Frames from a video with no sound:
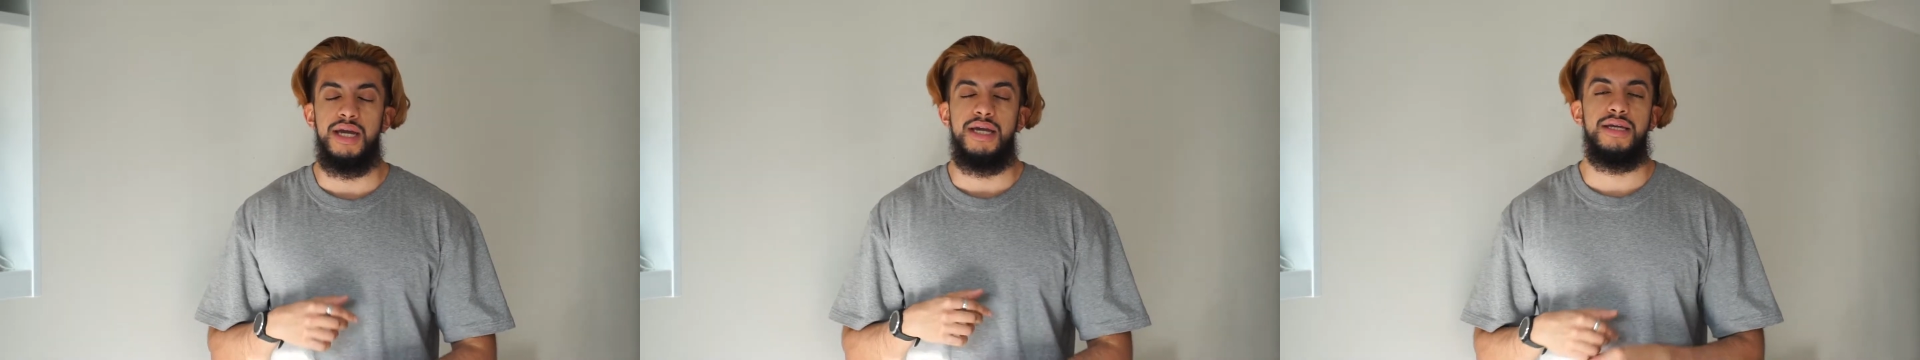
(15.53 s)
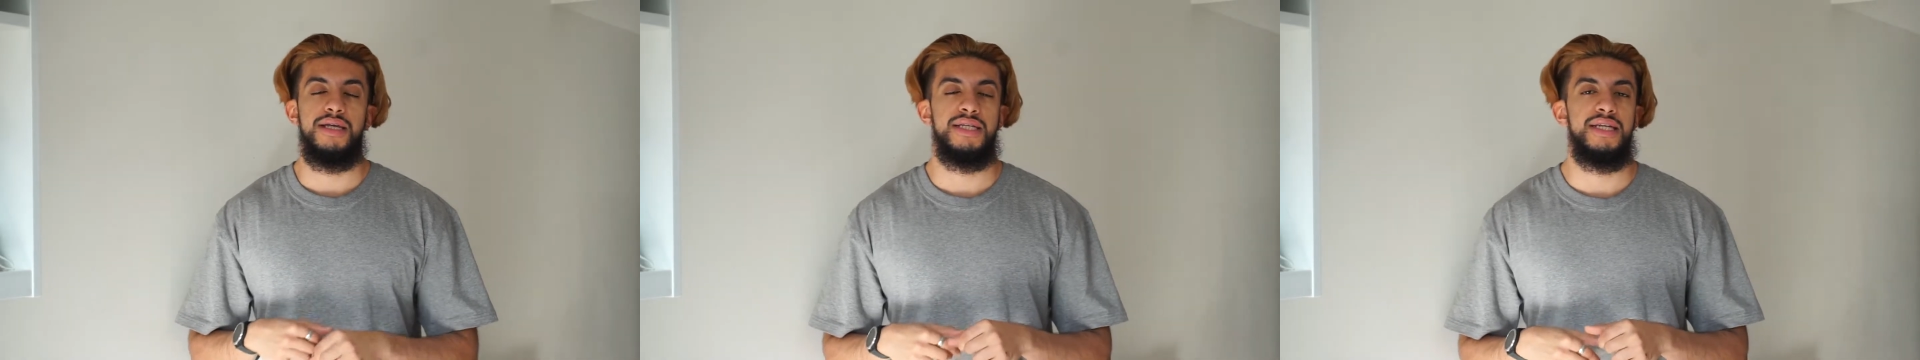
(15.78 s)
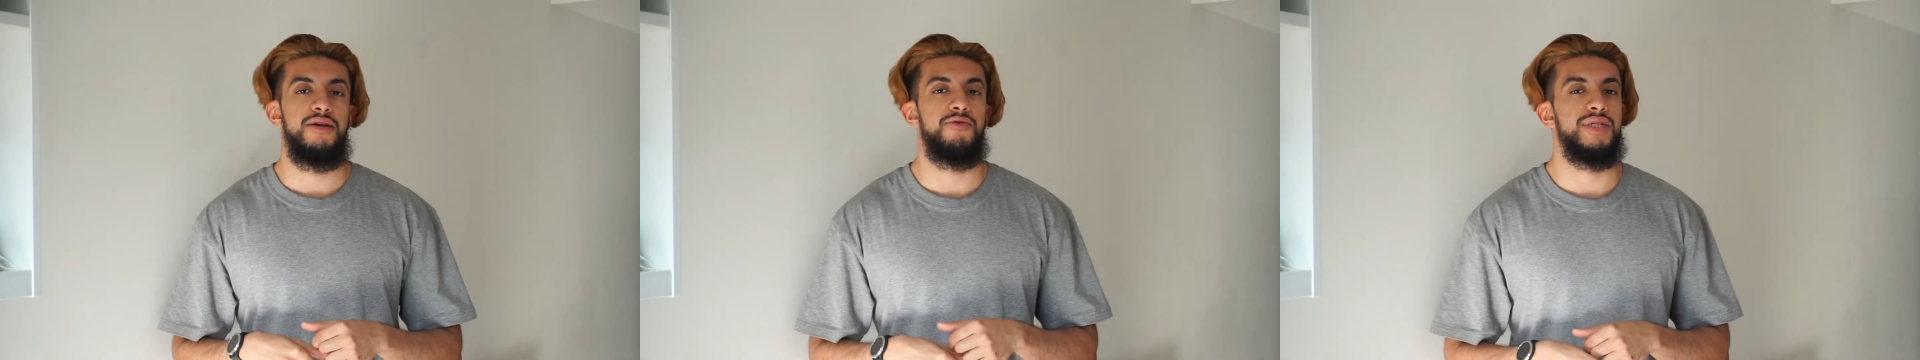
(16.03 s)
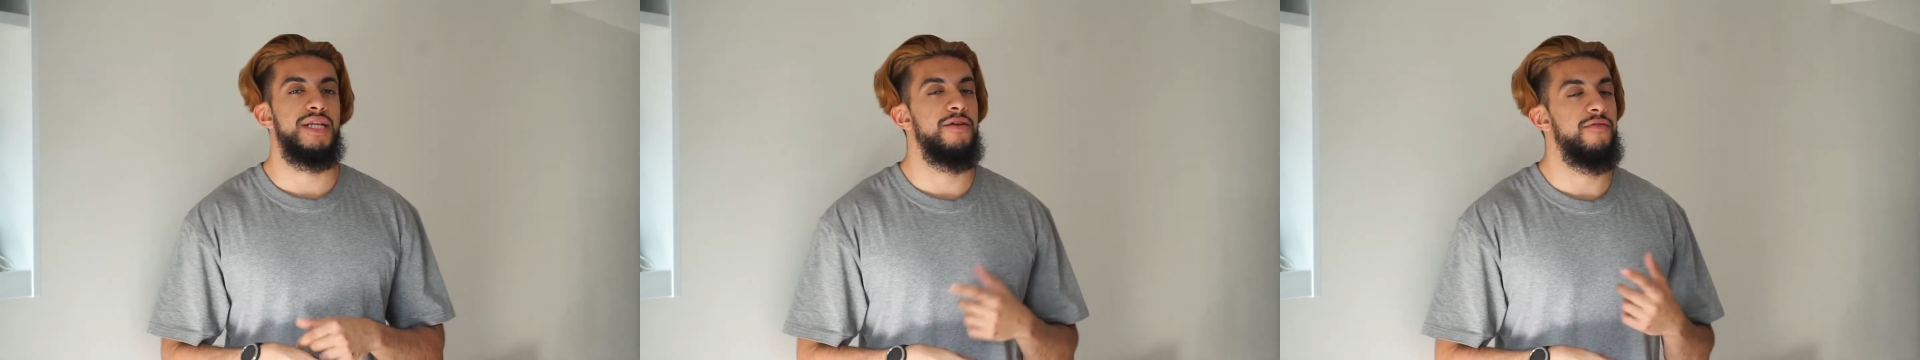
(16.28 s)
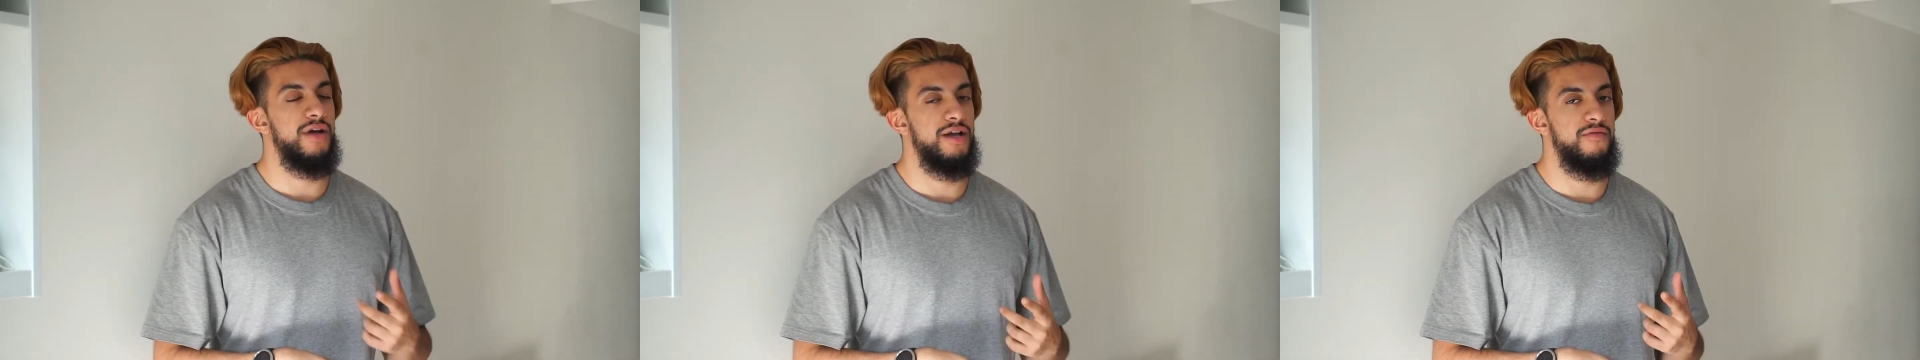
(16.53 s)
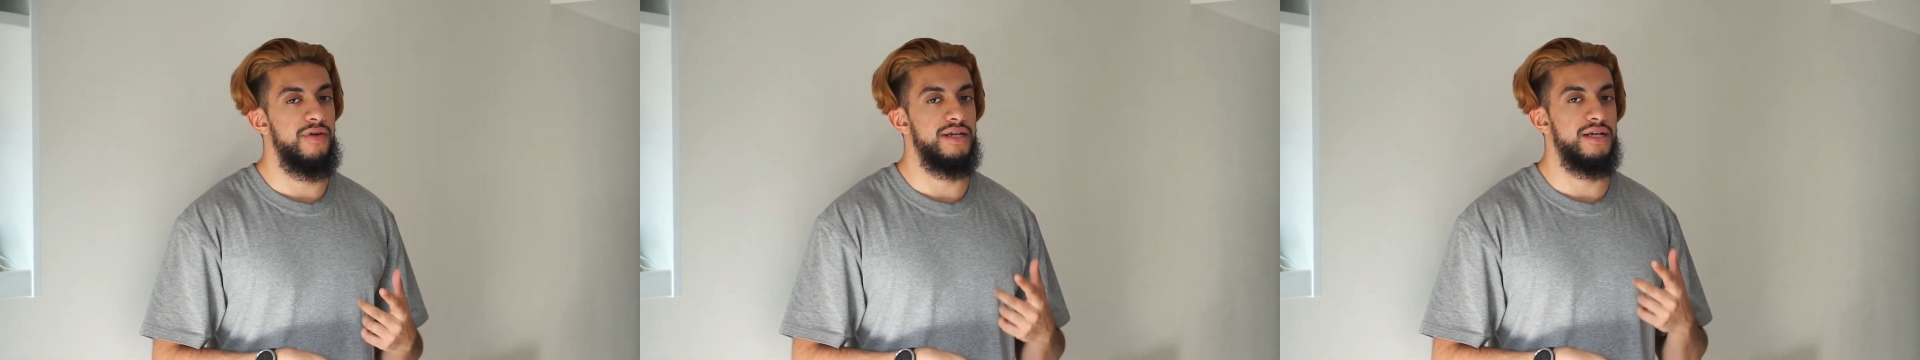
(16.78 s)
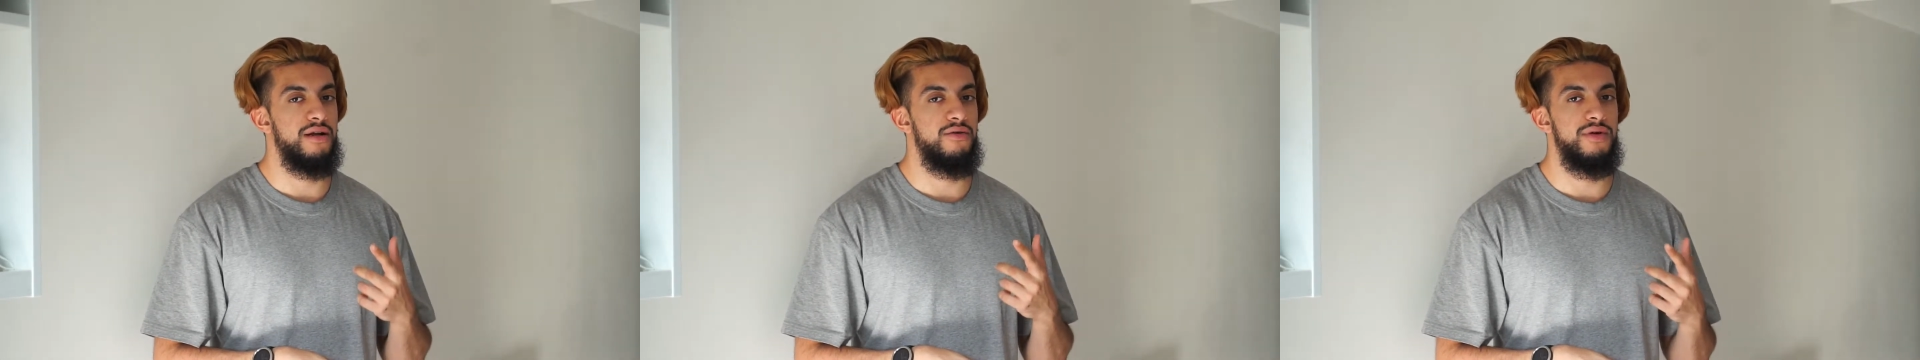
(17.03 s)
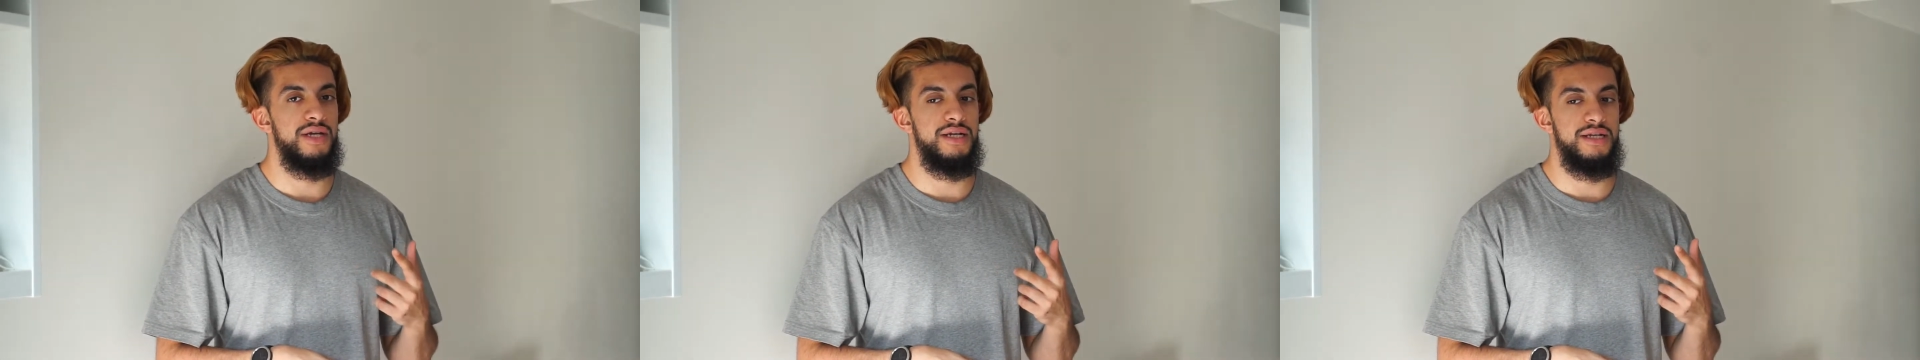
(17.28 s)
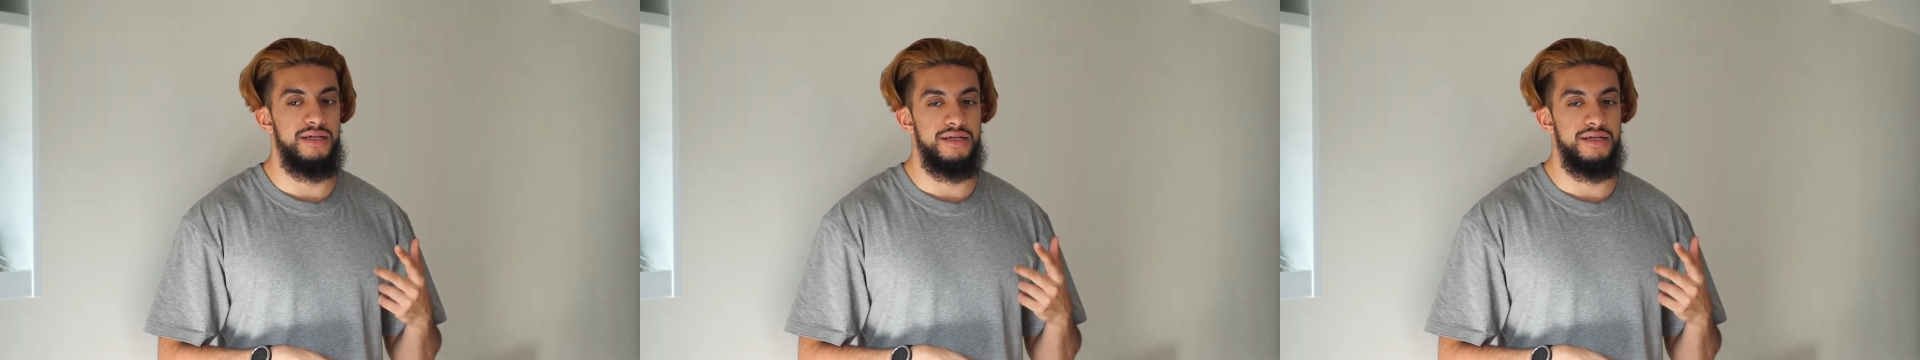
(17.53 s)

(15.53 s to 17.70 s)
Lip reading: Yesterday was day 5 and I really